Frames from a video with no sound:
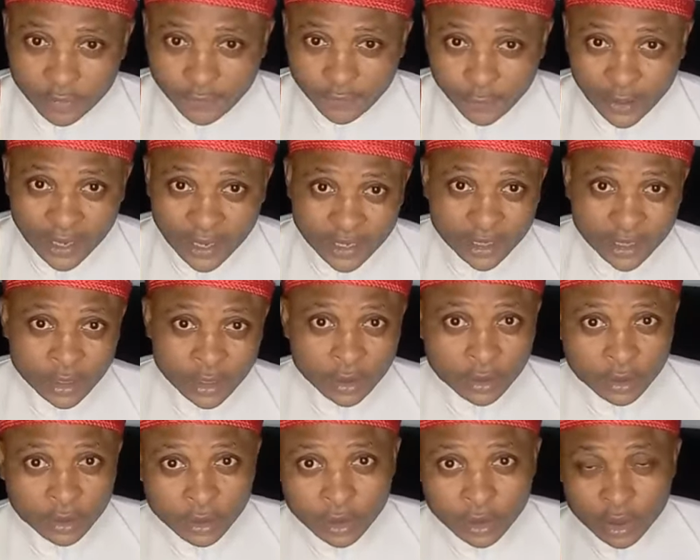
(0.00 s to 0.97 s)
Fulani
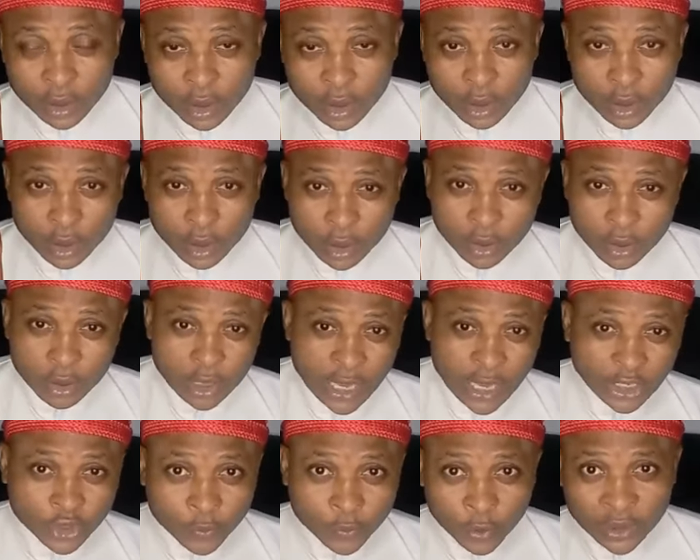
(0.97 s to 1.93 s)

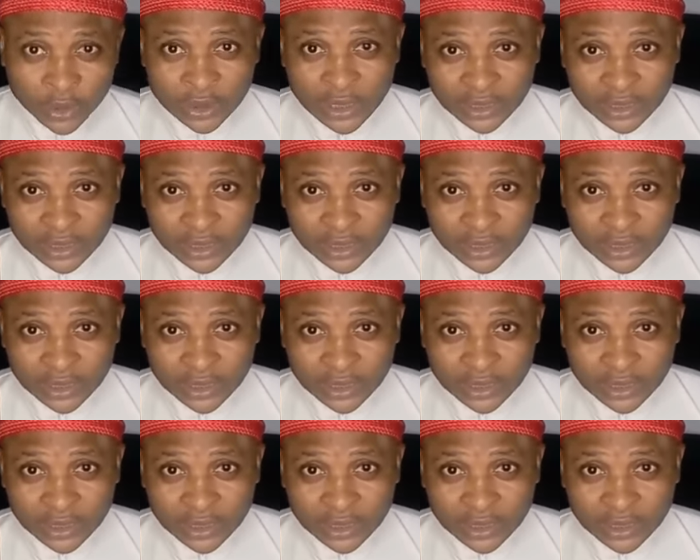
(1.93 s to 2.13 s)
hedge money